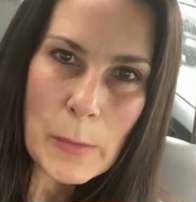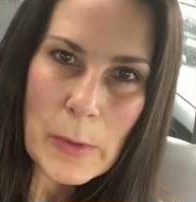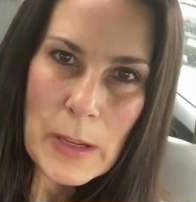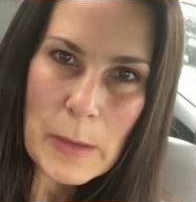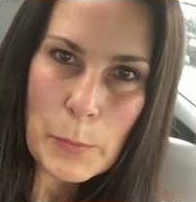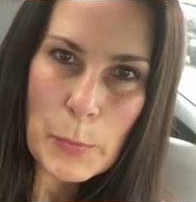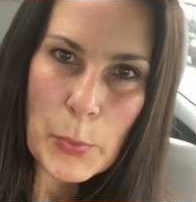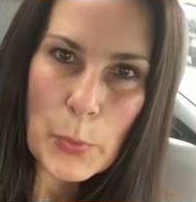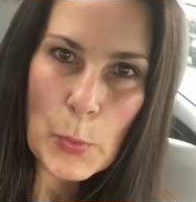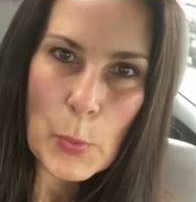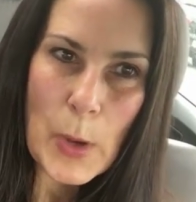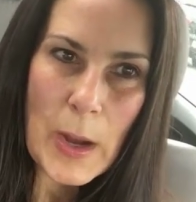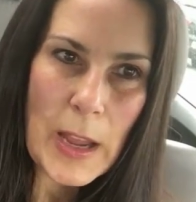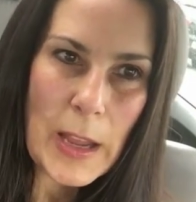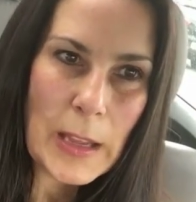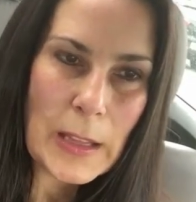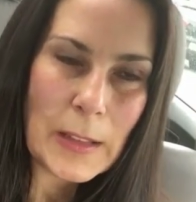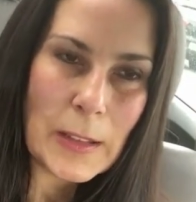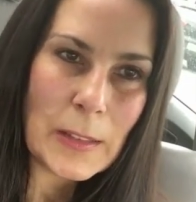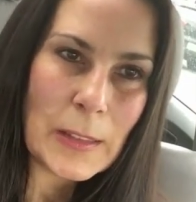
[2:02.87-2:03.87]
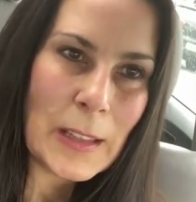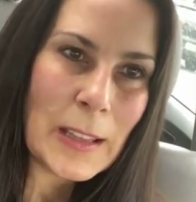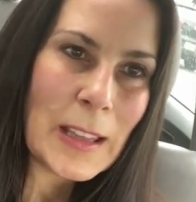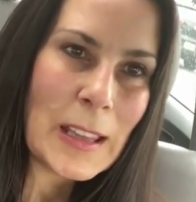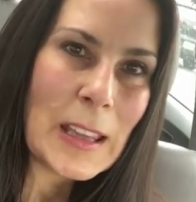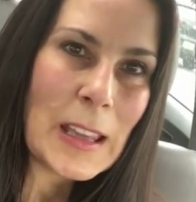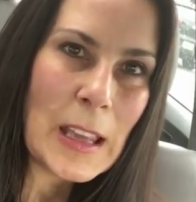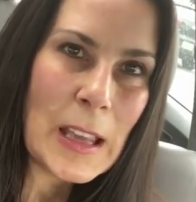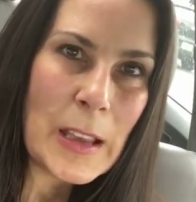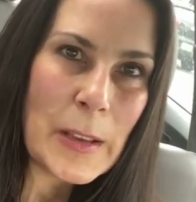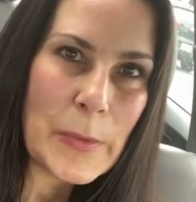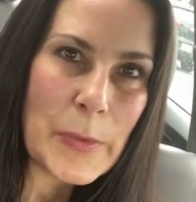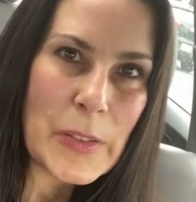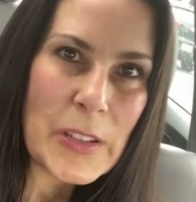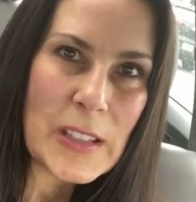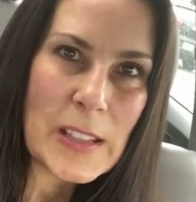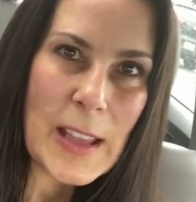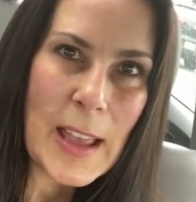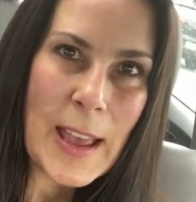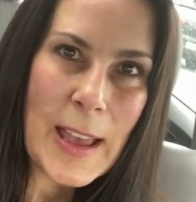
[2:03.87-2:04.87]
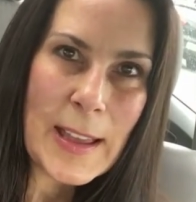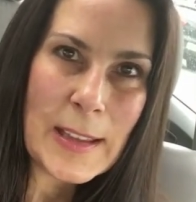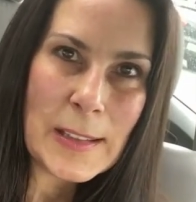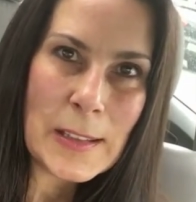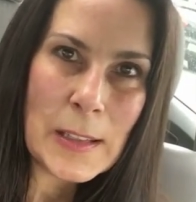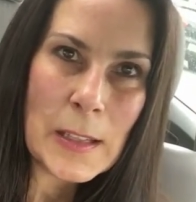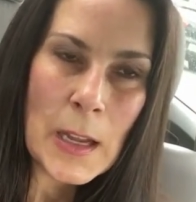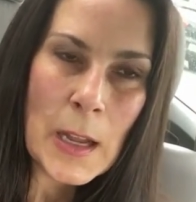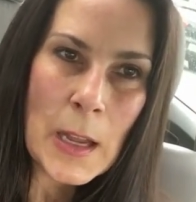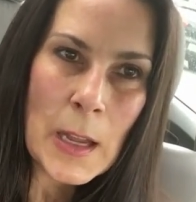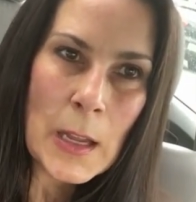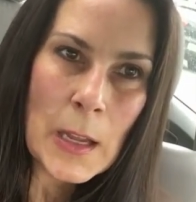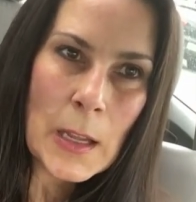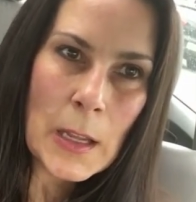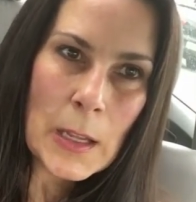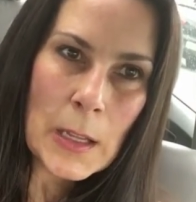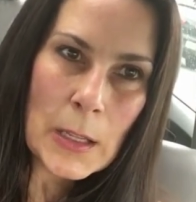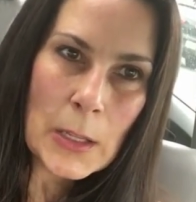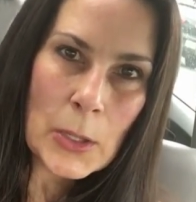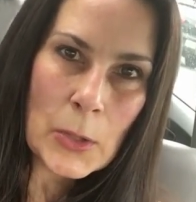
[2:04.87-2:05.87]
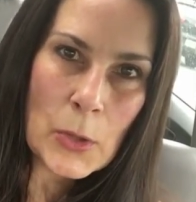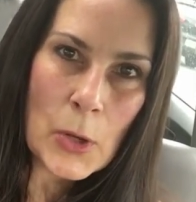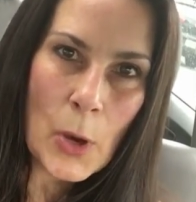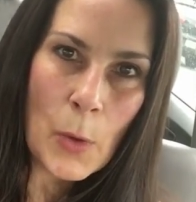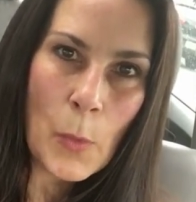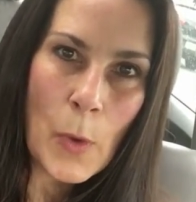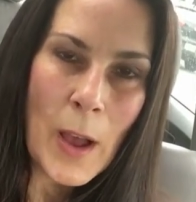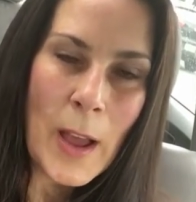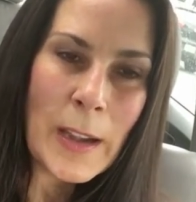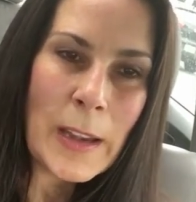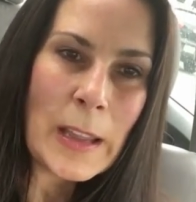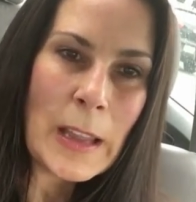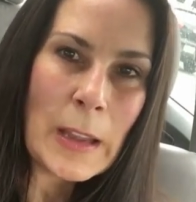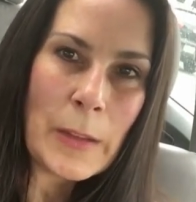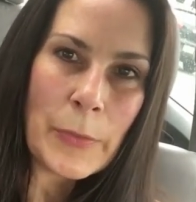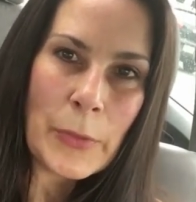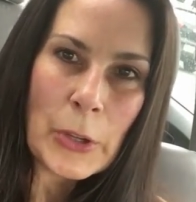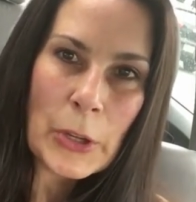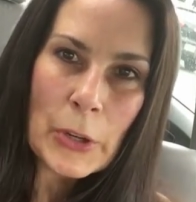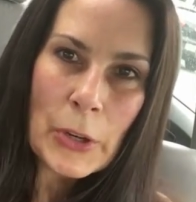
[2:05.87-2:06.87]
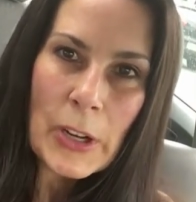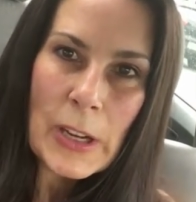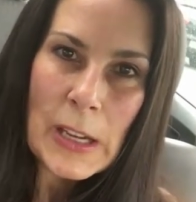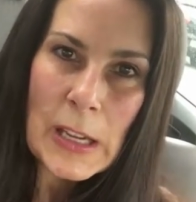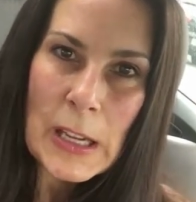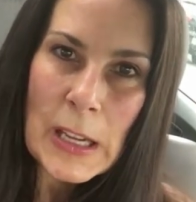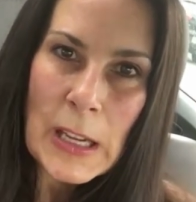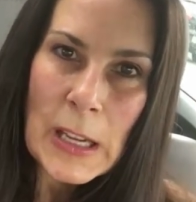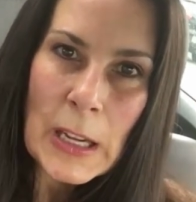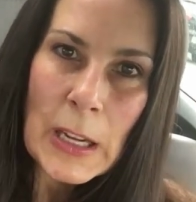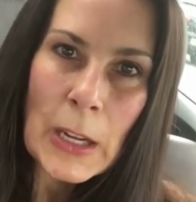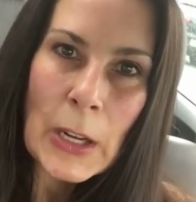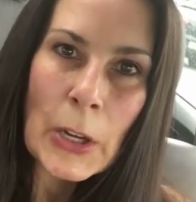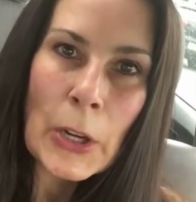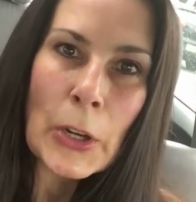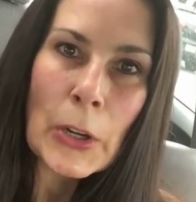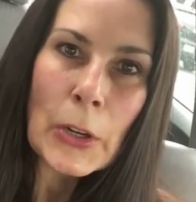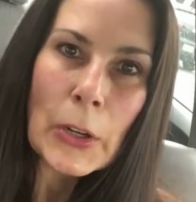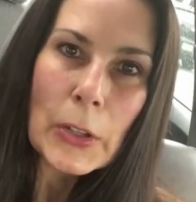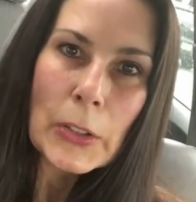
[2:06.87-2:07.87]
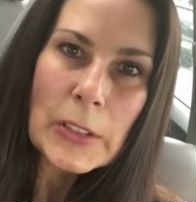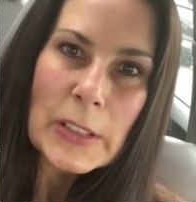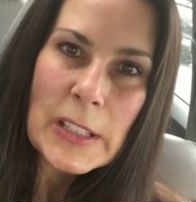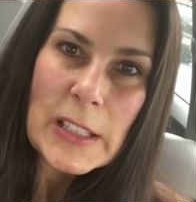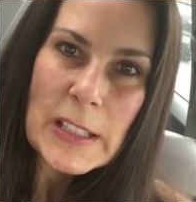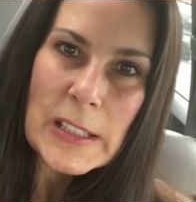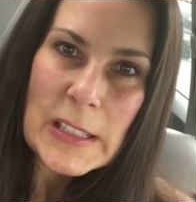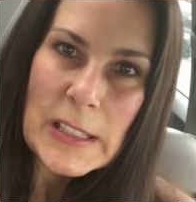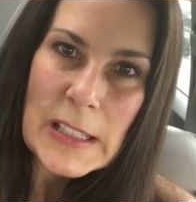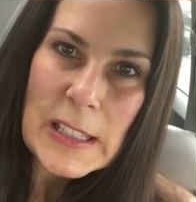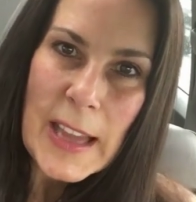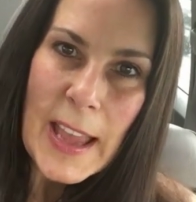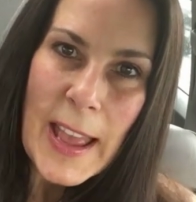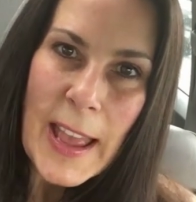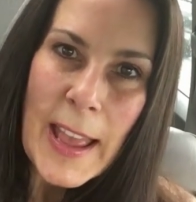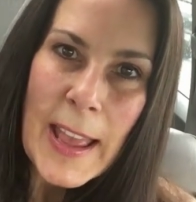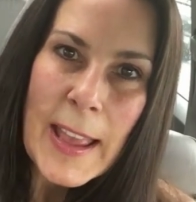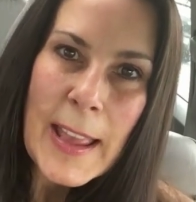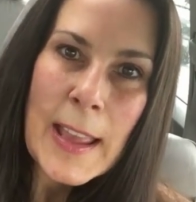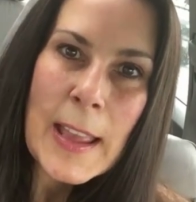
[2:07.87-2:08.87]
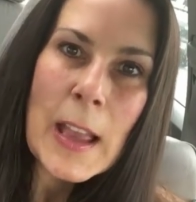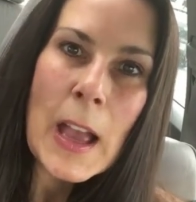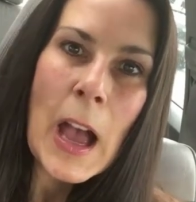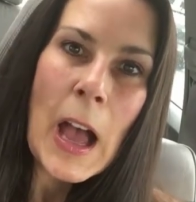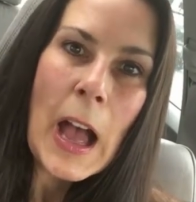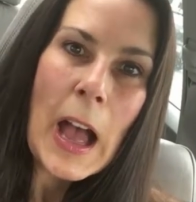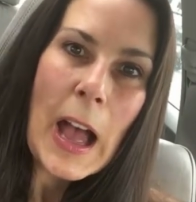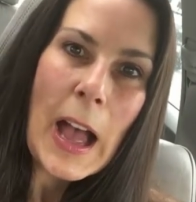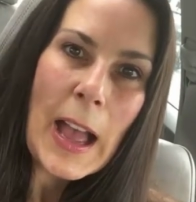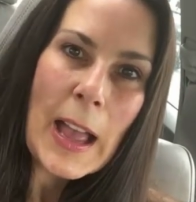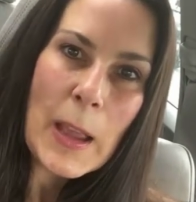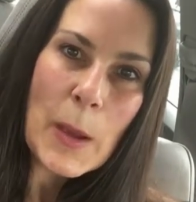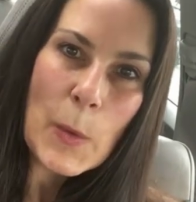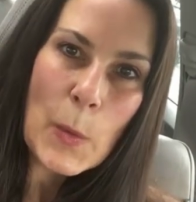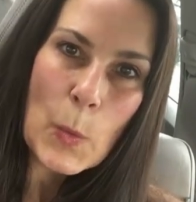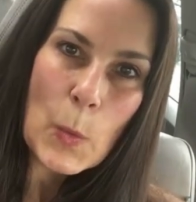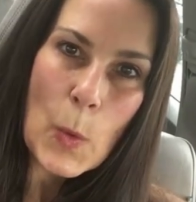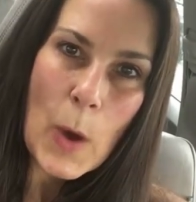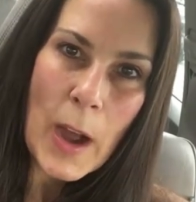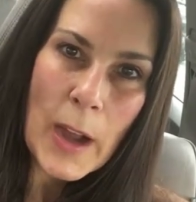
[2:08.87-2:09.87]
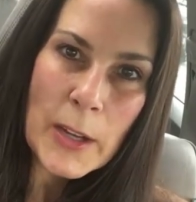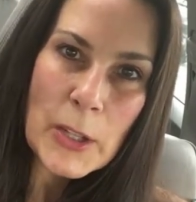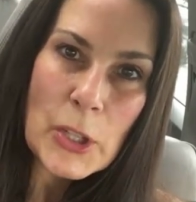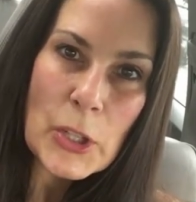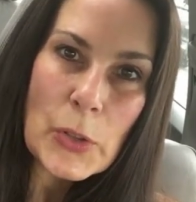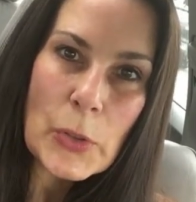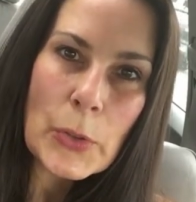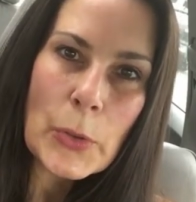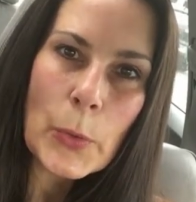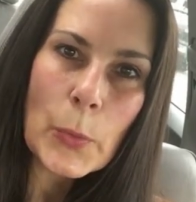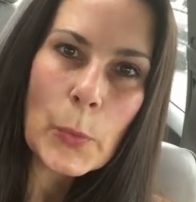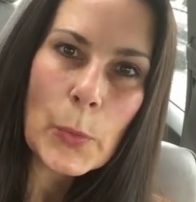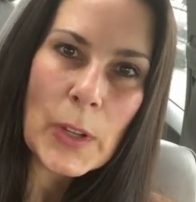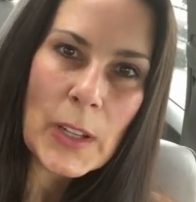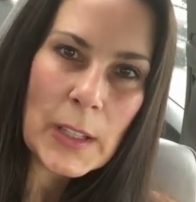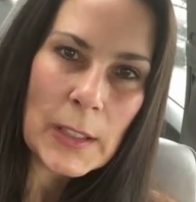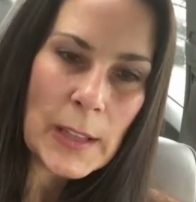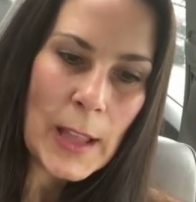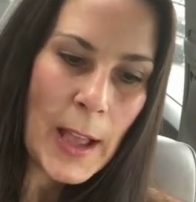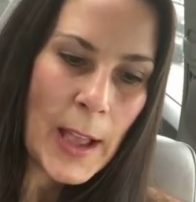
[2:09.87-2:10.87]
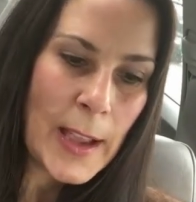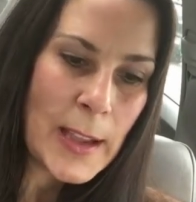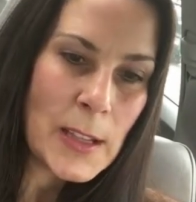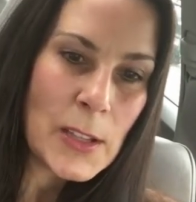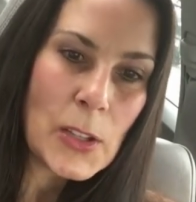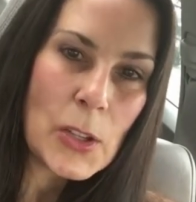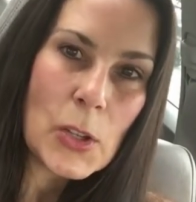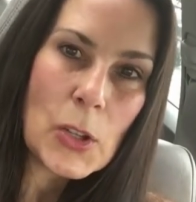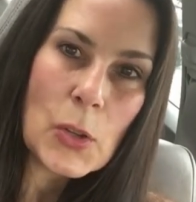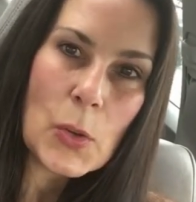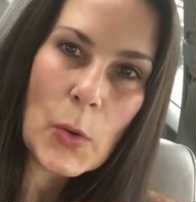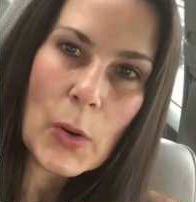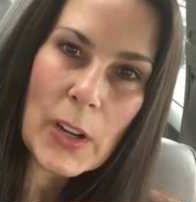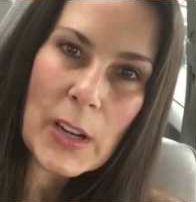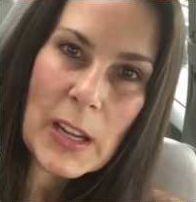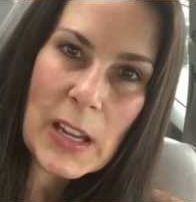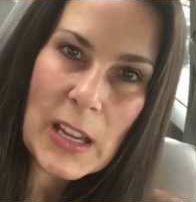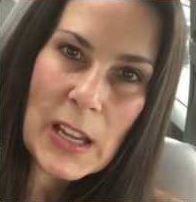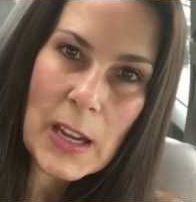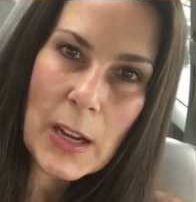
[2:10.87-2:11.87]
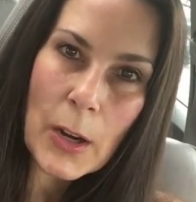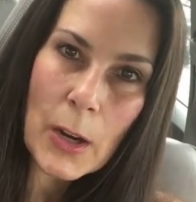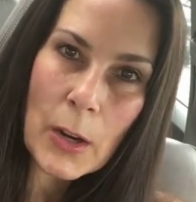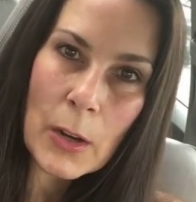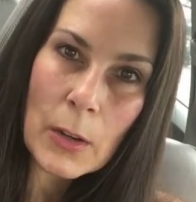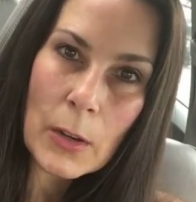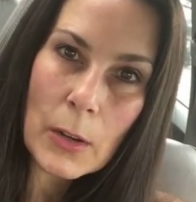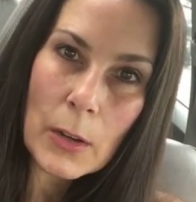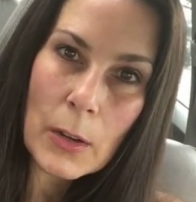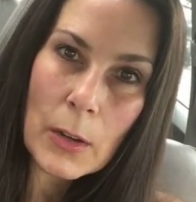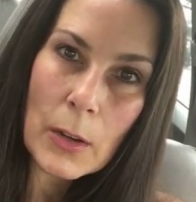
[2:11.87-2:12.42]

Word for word: we bring the gifts and you know what if you're here today i want you to realize you're here